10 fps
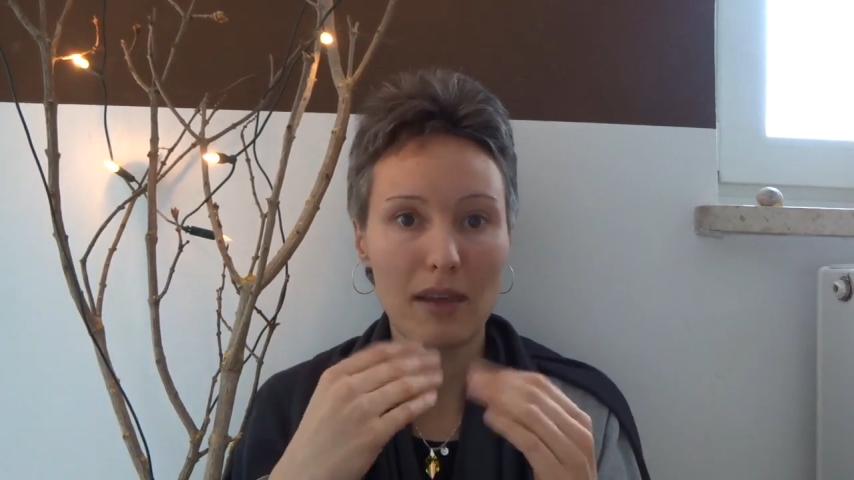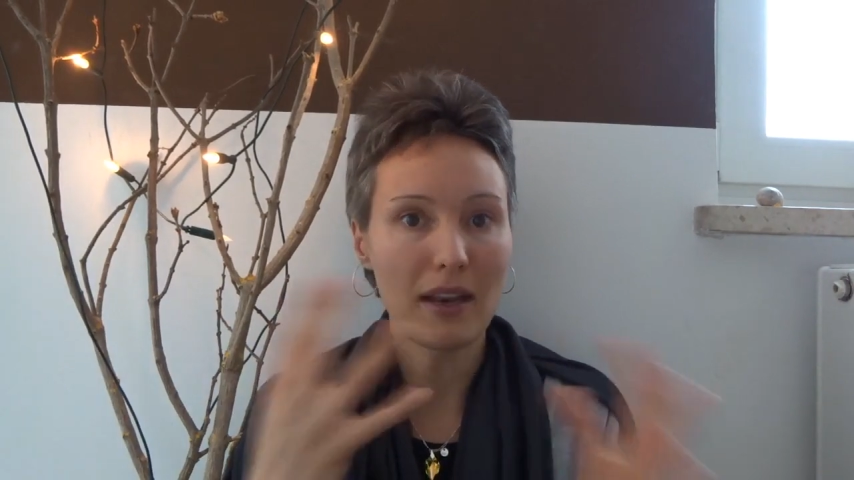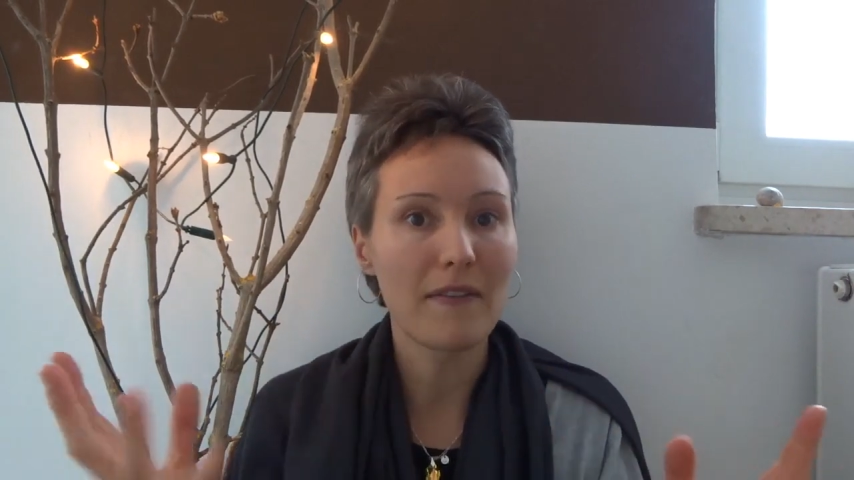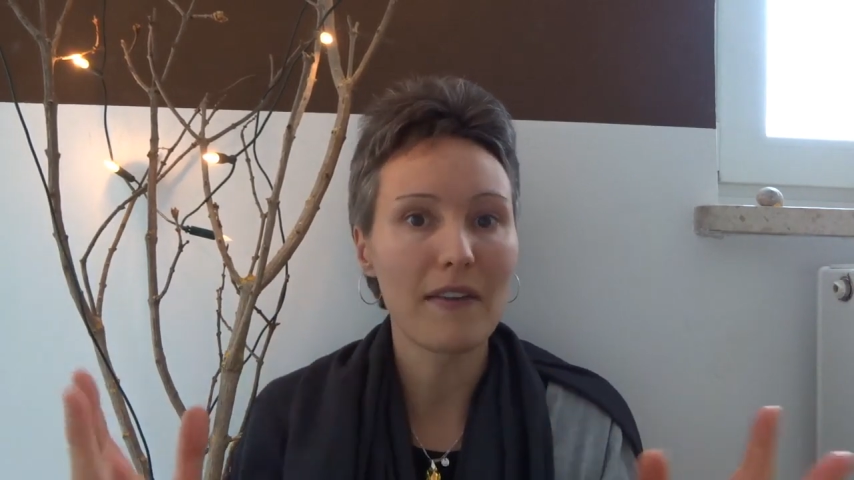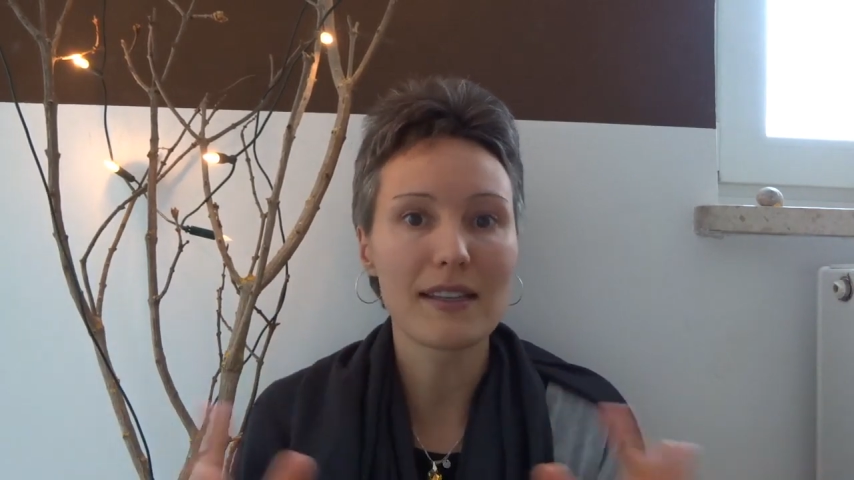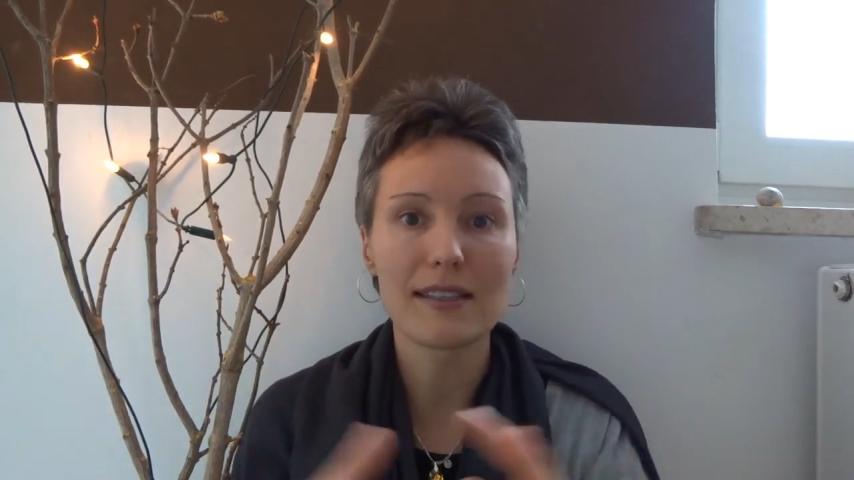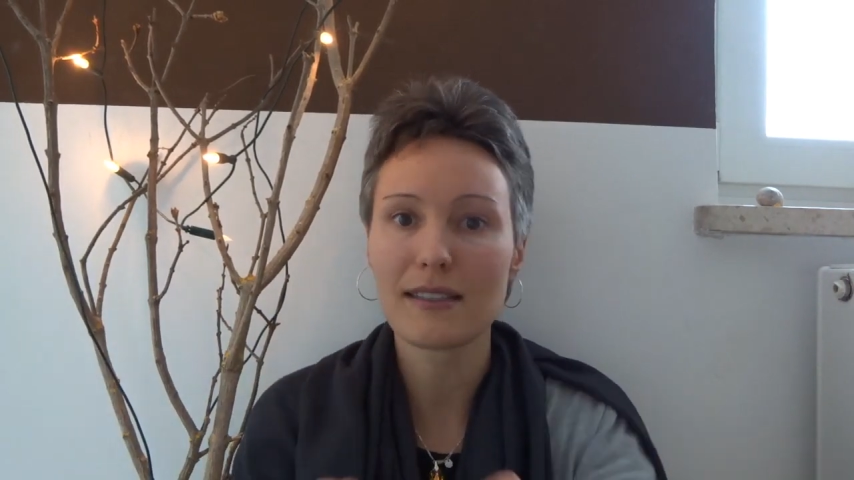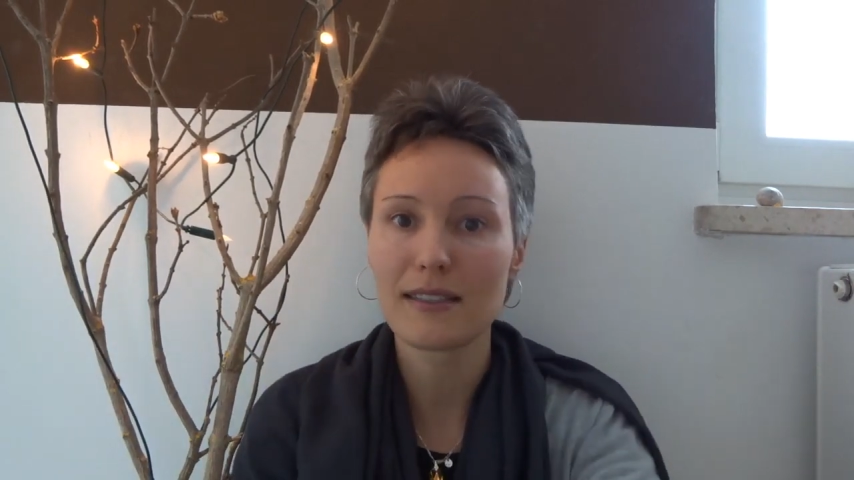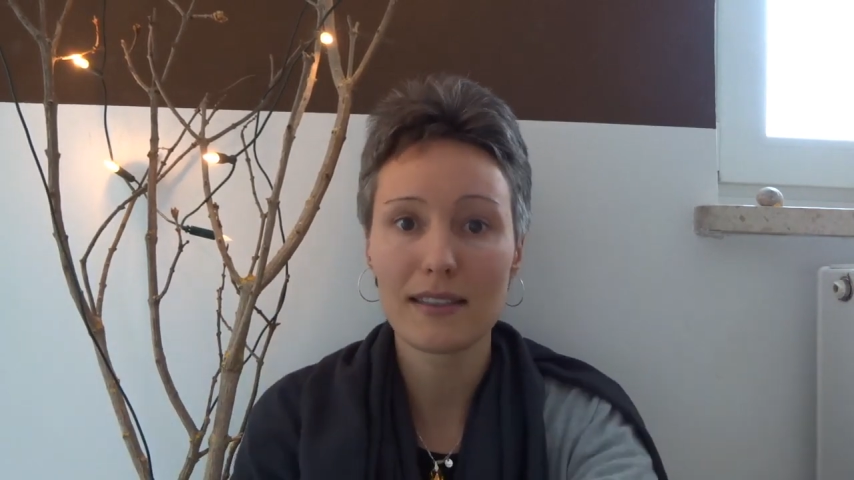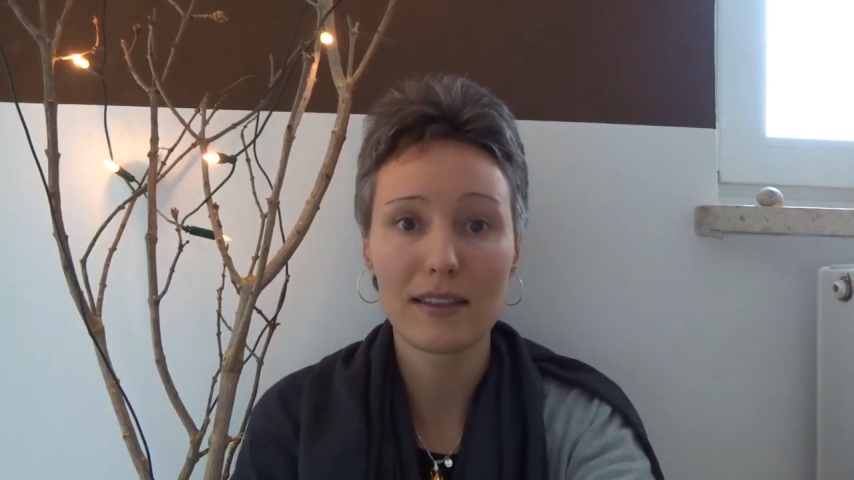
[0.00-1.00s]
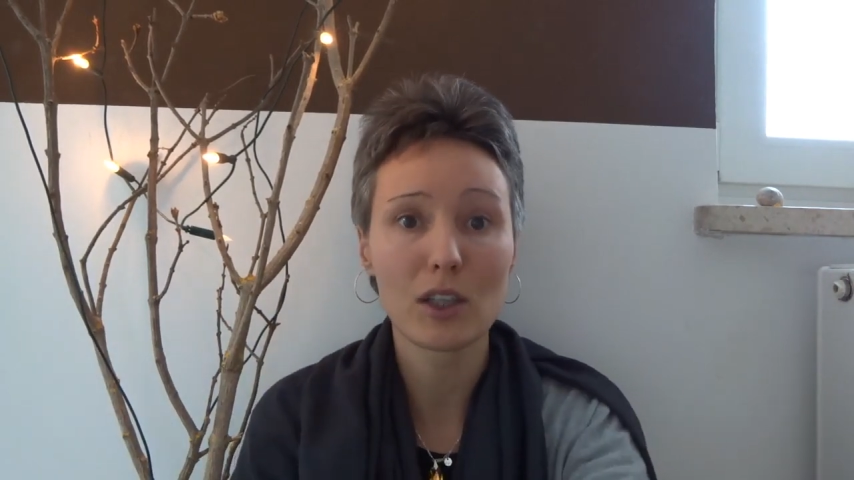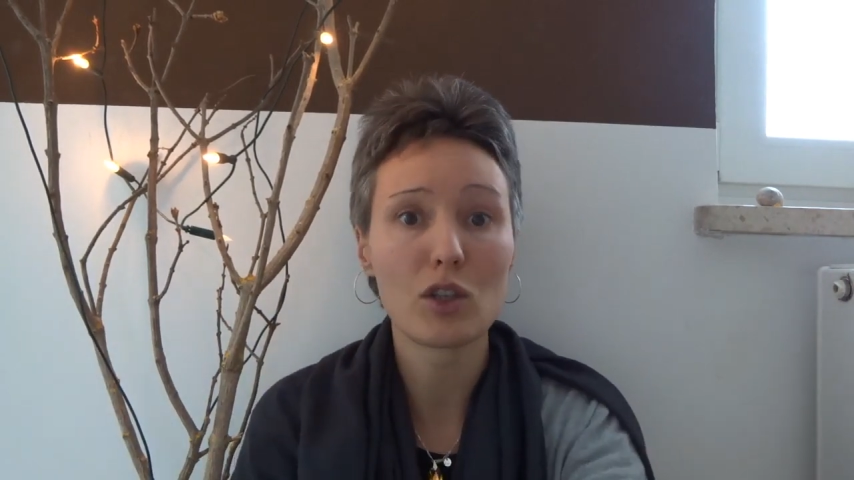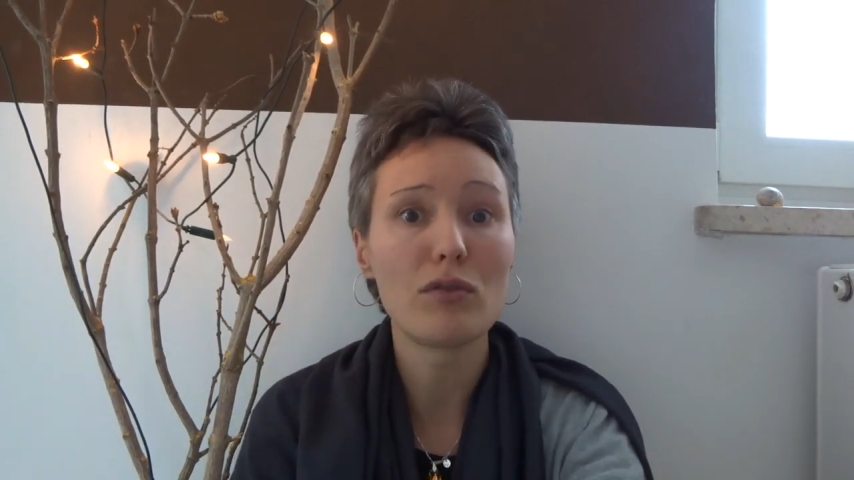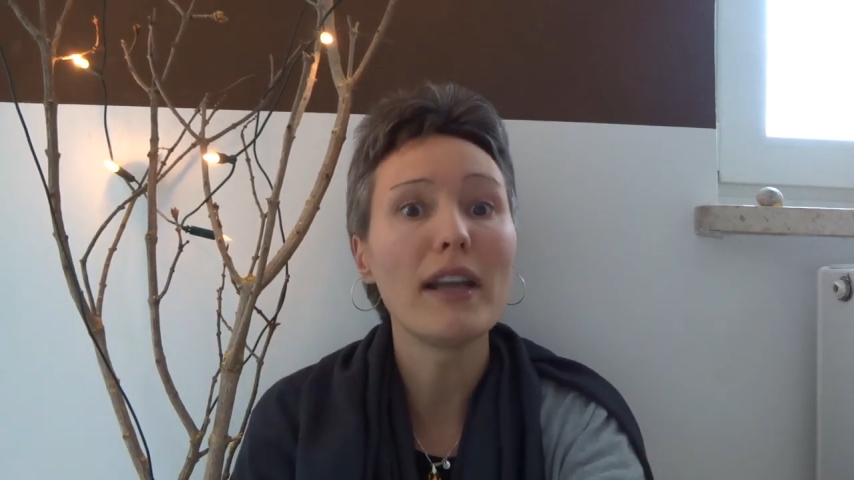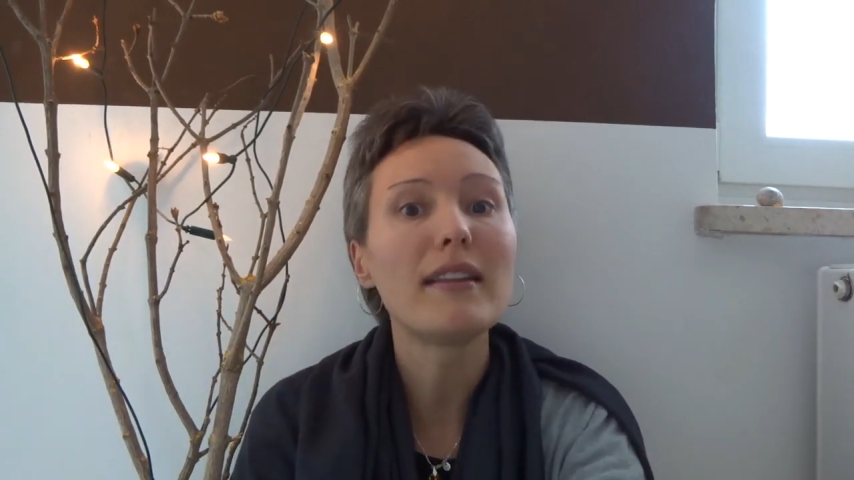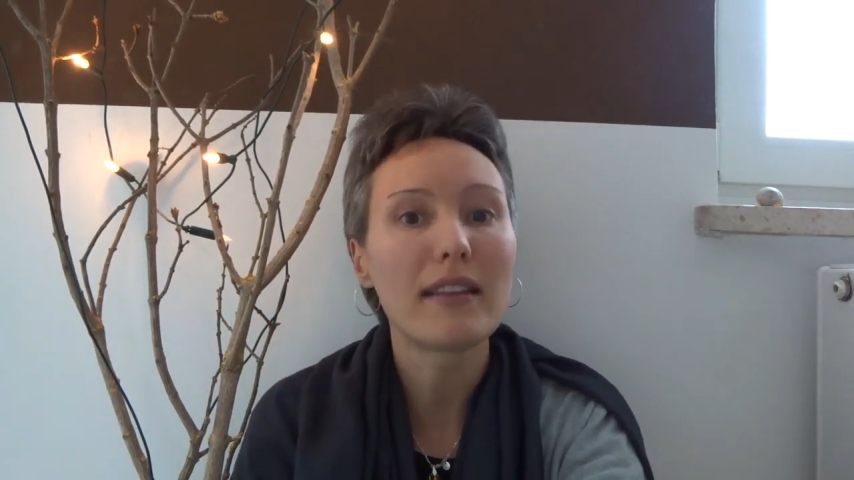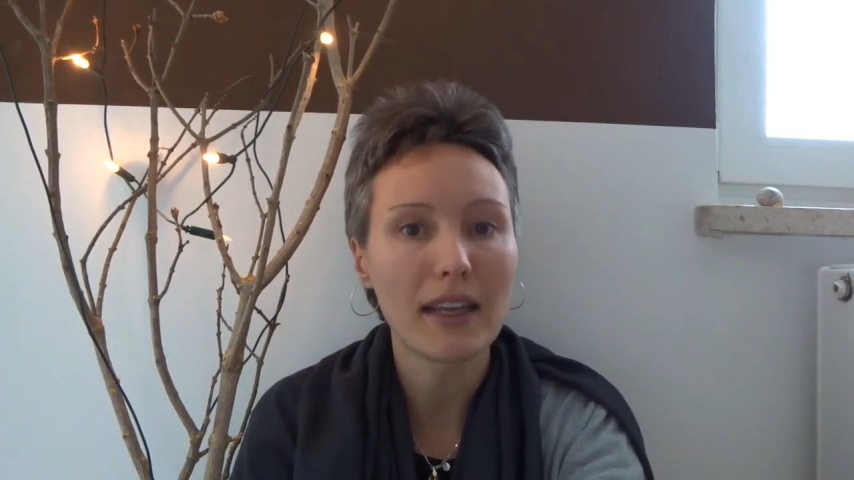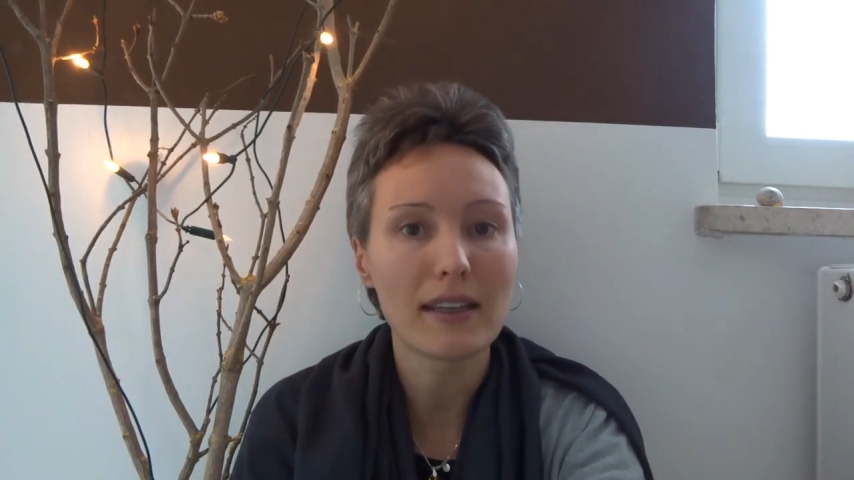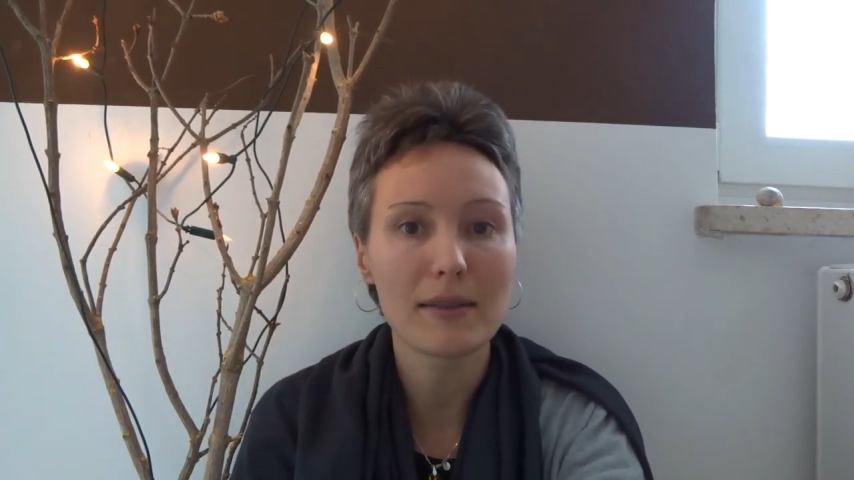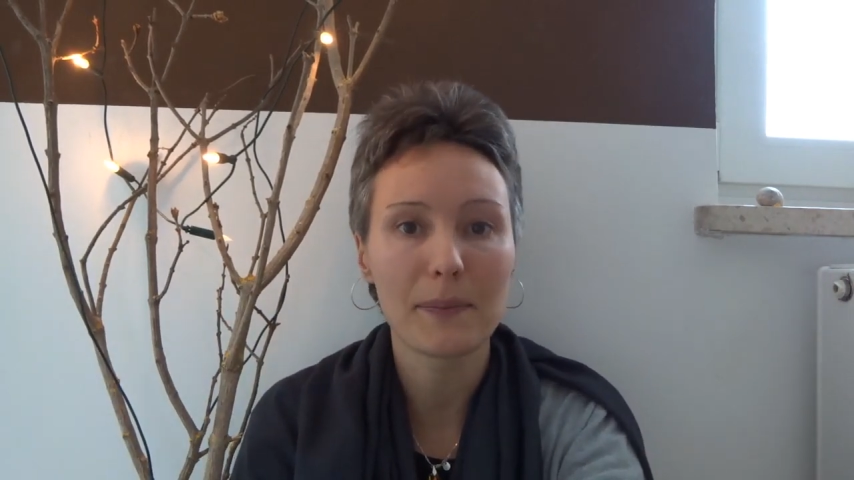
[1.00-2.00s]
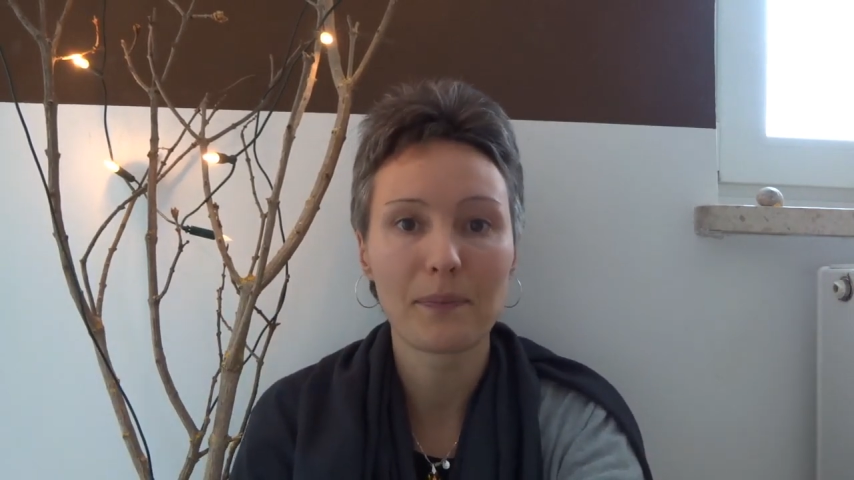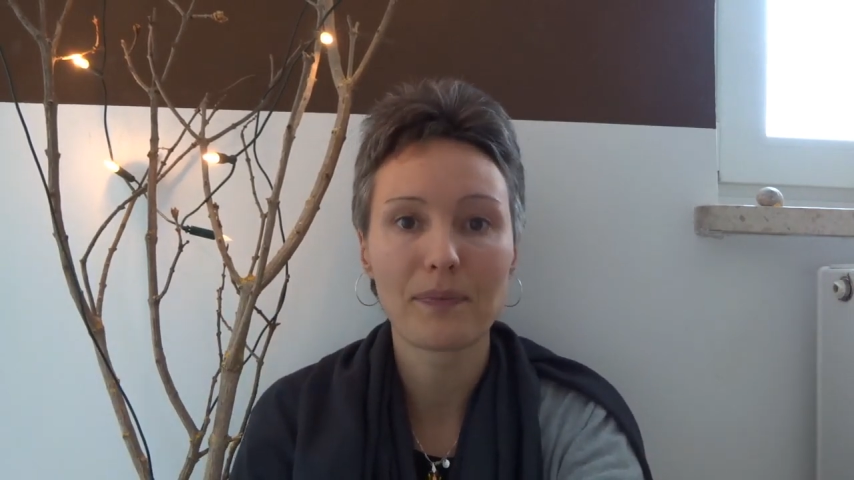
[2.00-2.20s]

manifest great things.